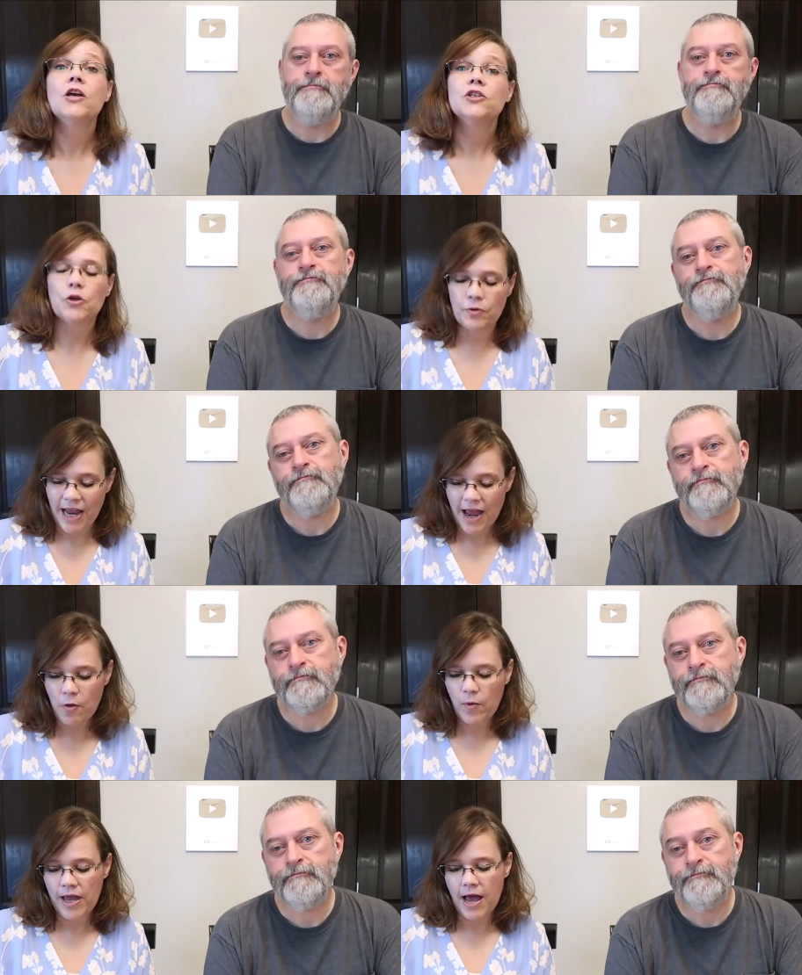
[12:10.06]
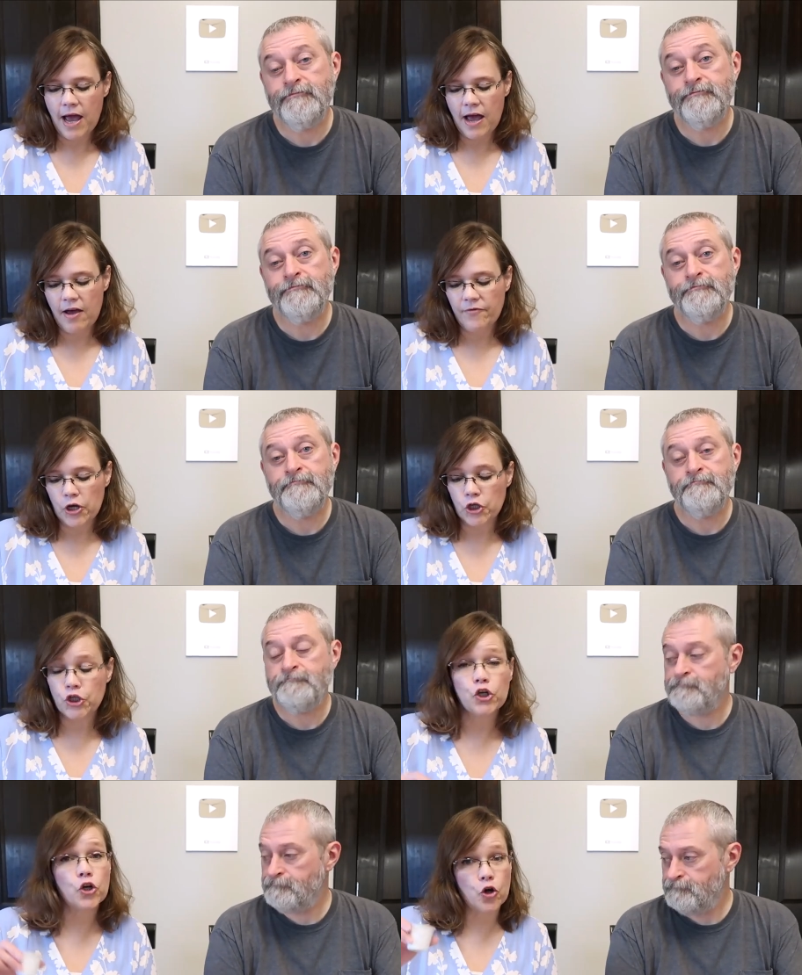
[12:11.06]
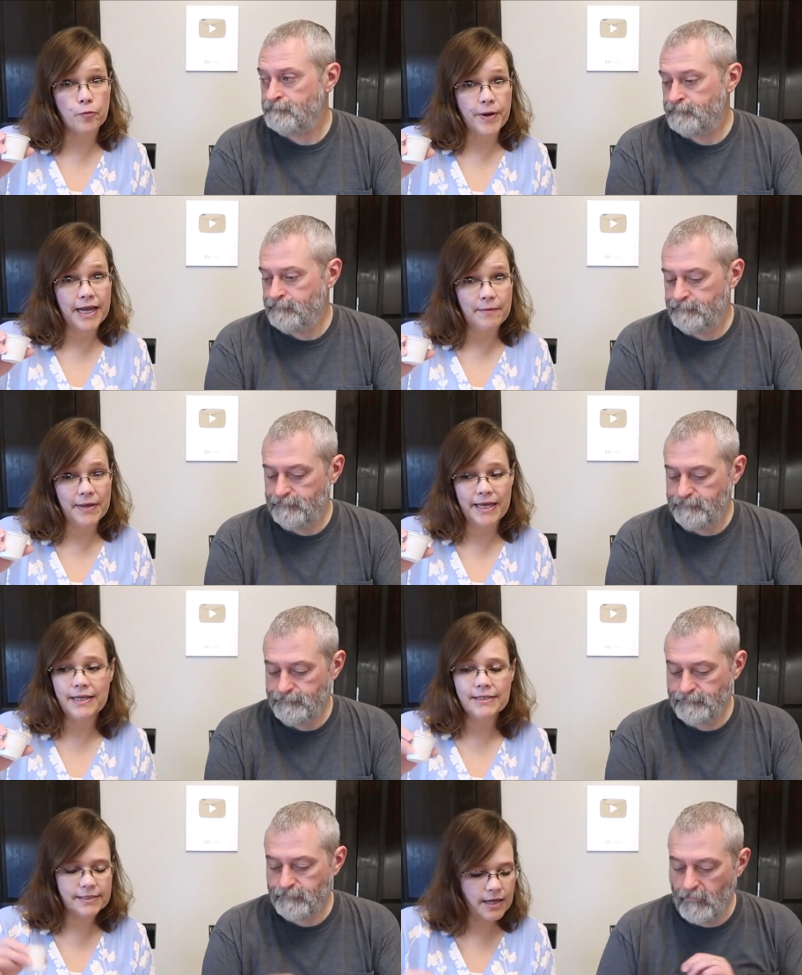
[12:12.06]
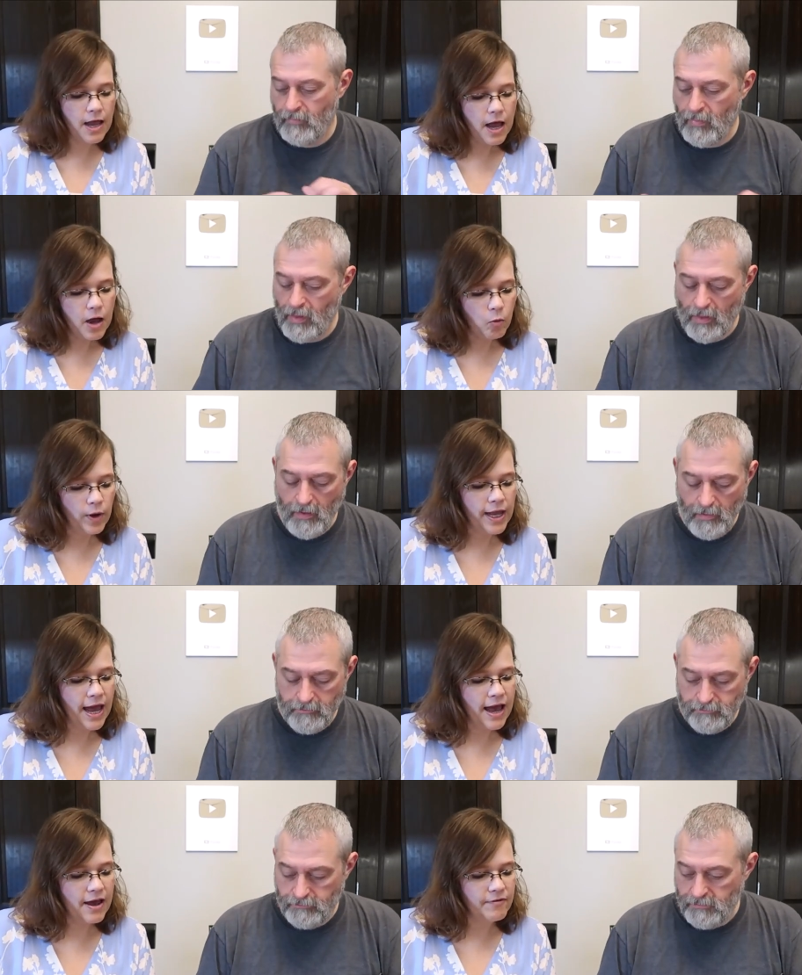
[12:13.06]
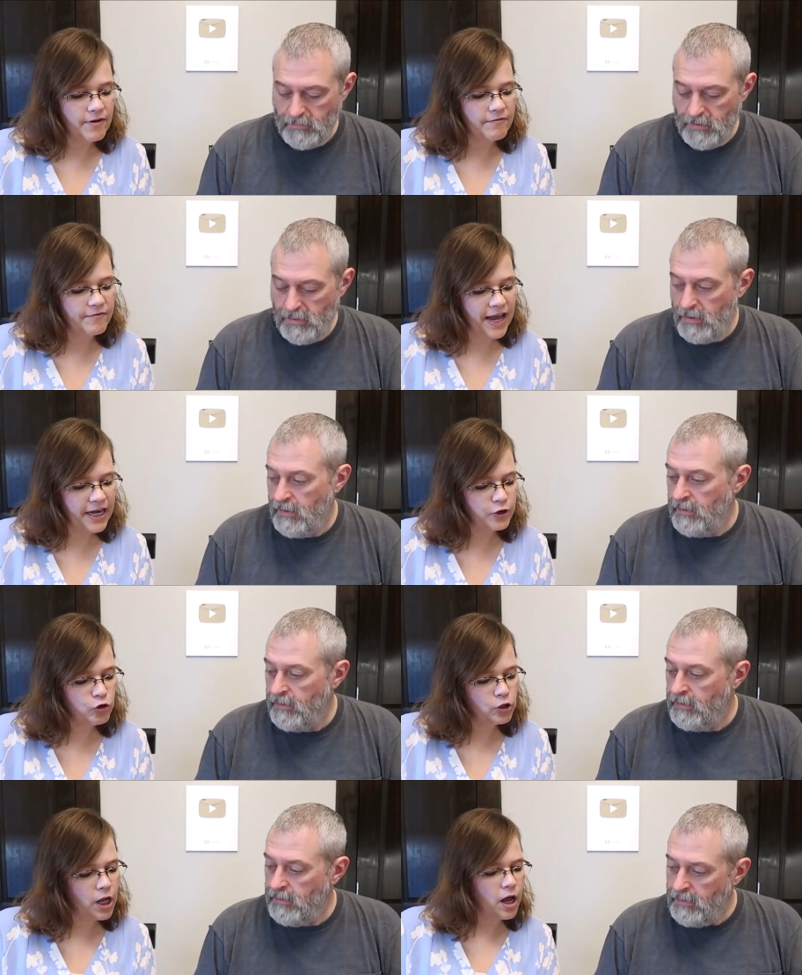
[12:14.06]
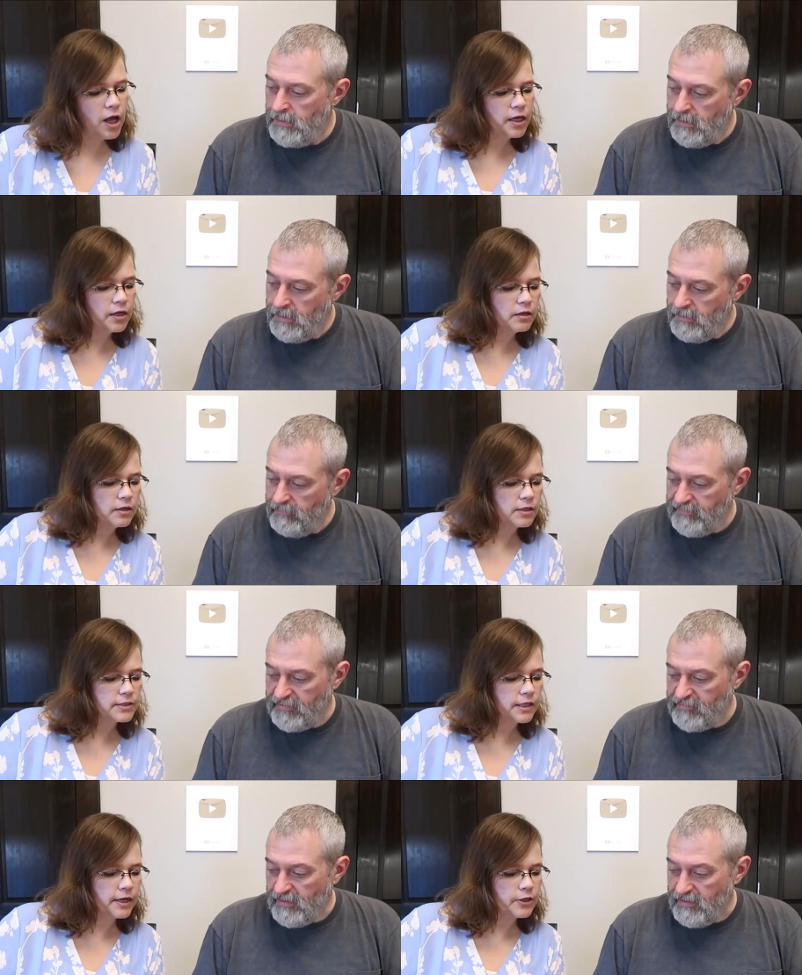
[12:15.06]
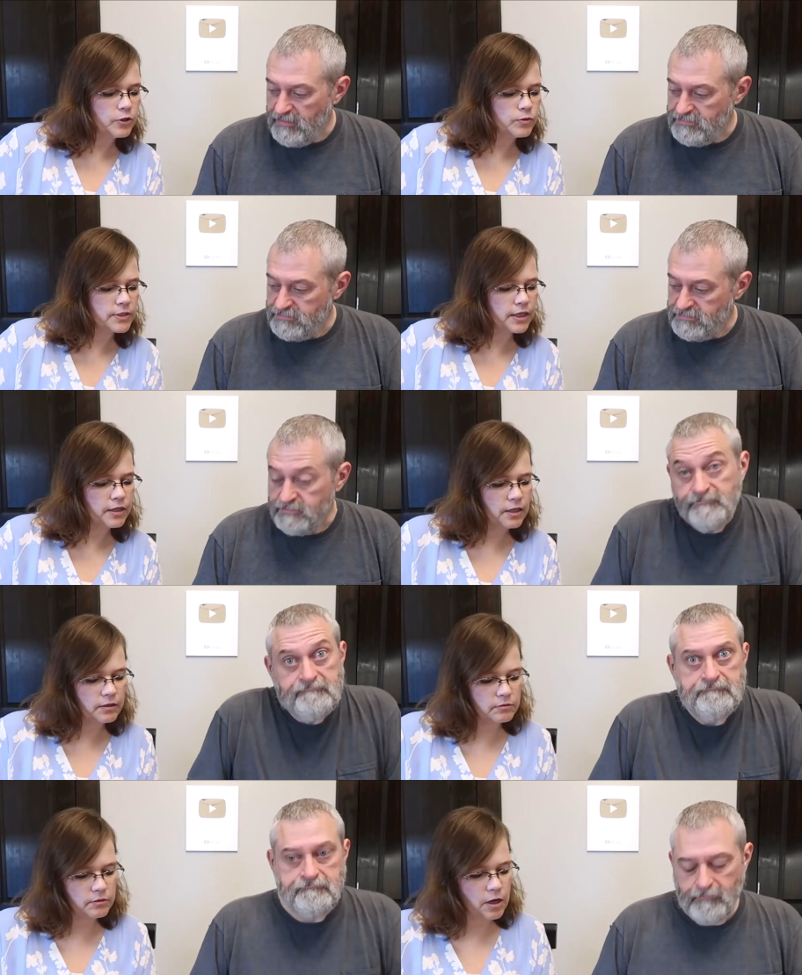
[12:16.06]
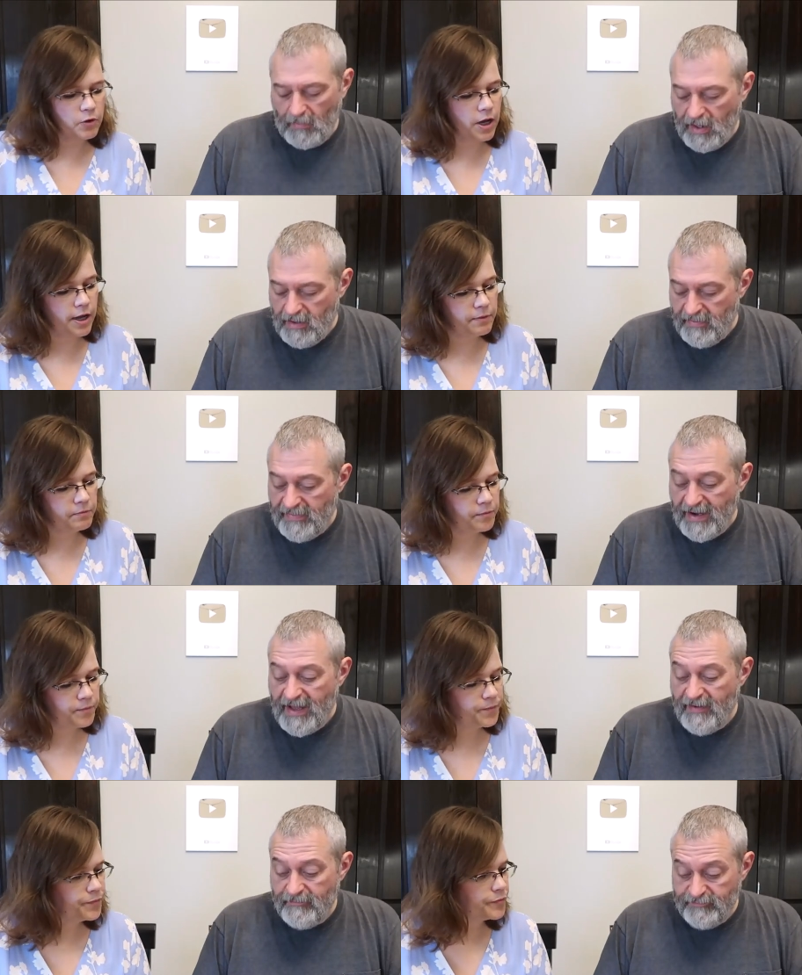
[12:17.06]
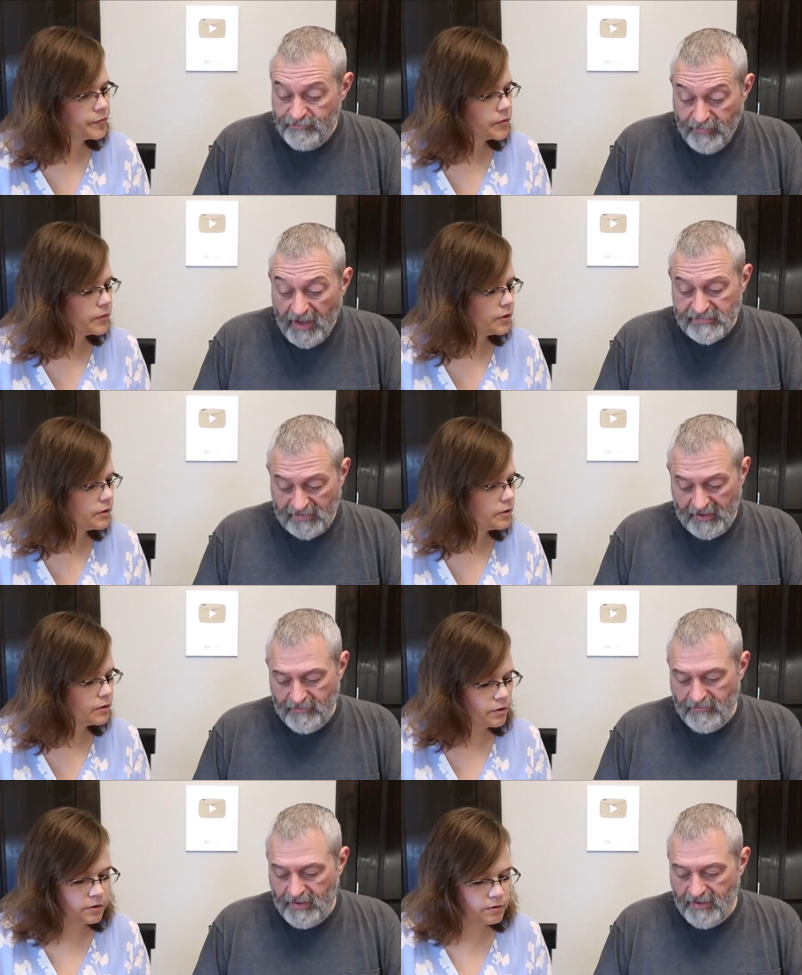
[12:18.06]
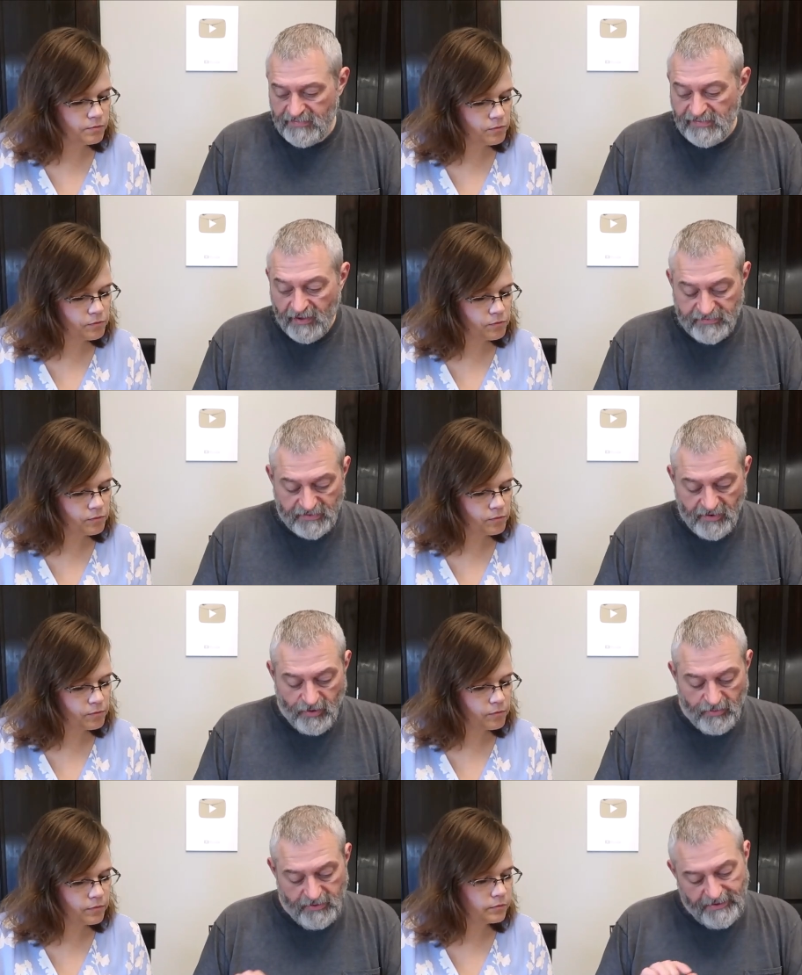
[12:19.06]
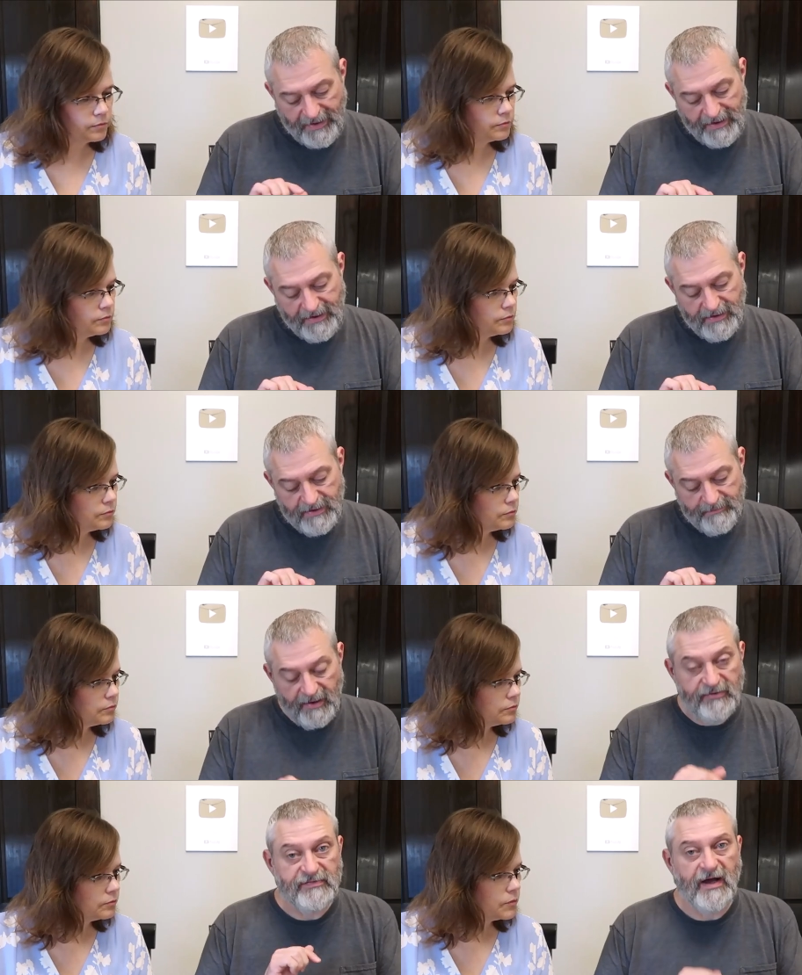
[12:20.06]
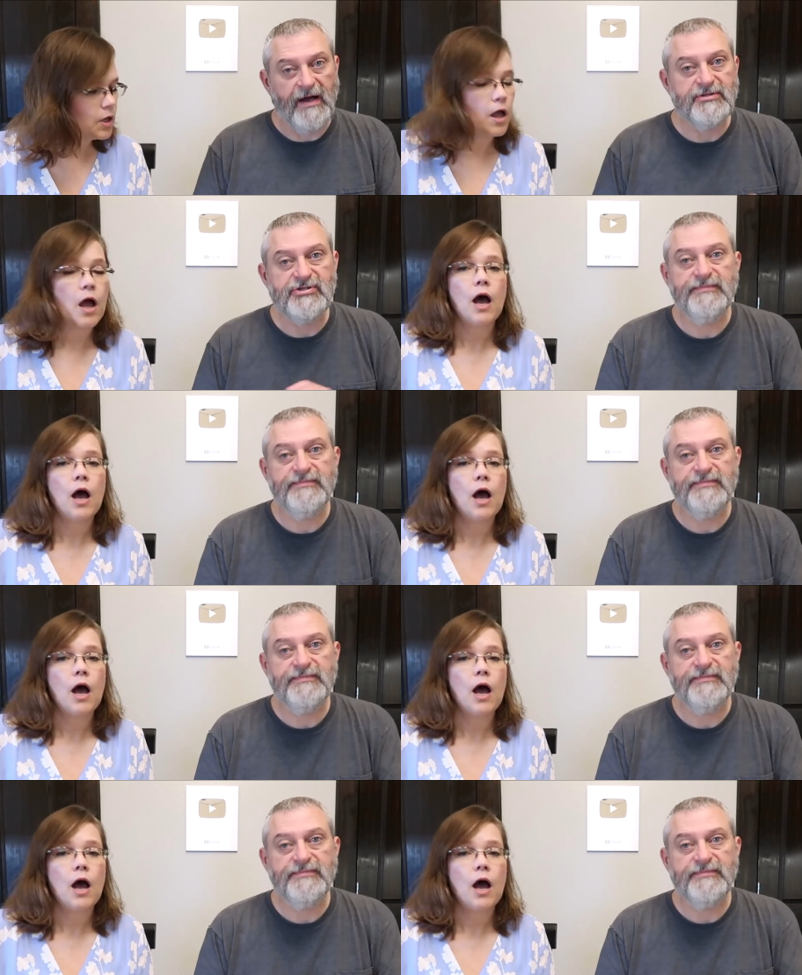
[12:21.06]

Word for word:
Speaker 1: So now we have Sugar Babies. We have Vanderlaan.
Speaker 2: Vanderlaan. Is that how you would say that? Okay. Uh, and then I have Bosco, uh, salted caramel and butterscotch.